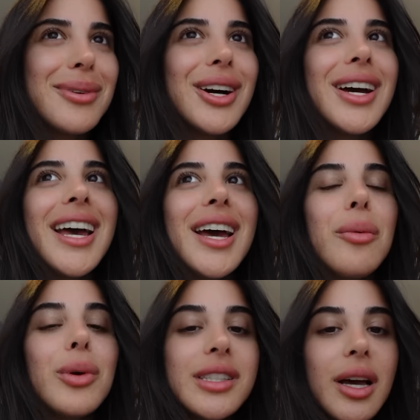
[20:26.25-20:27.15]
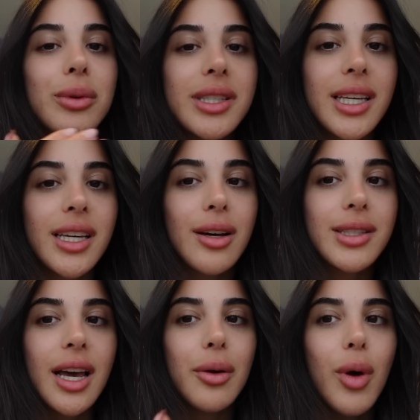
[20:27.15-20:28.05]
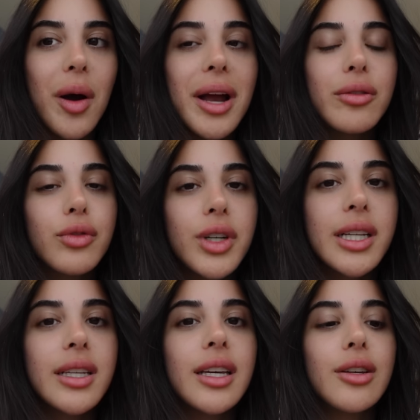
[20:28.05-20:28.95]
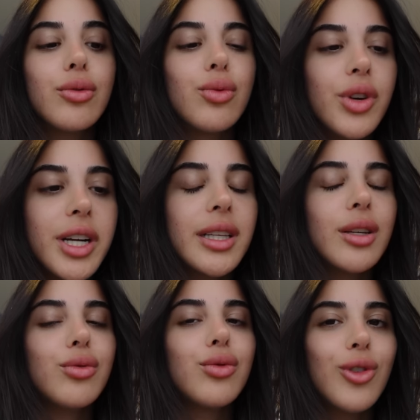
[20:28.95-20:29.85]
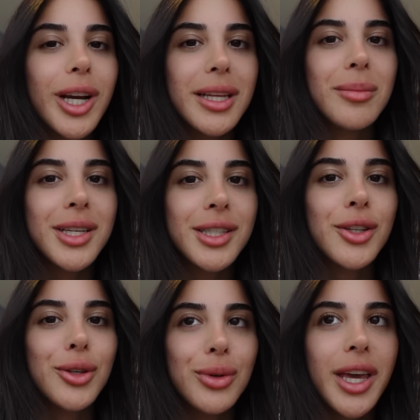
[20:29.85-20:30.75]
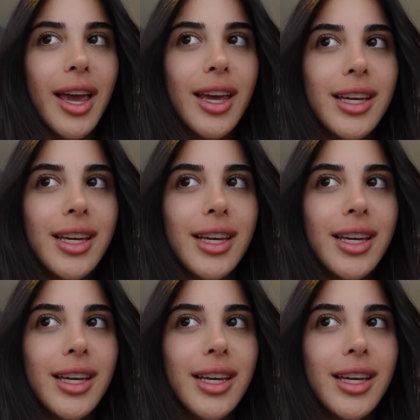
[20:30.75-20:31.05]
But once I was here, I was like, wow, I really, really, really miss the UK.